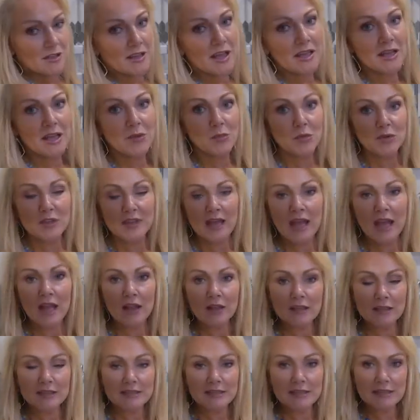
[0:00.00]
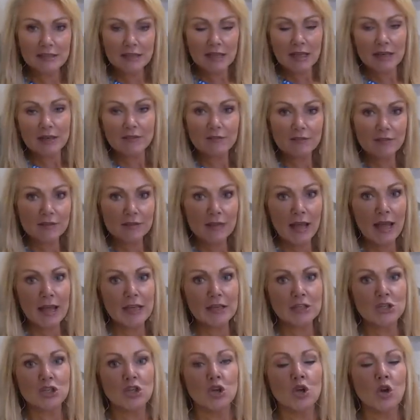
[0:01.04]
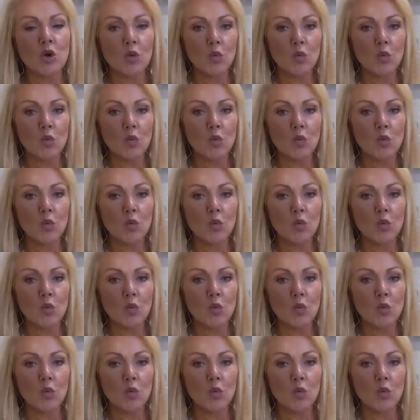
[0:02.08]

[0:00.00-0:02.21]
to light up with the LED kind of light.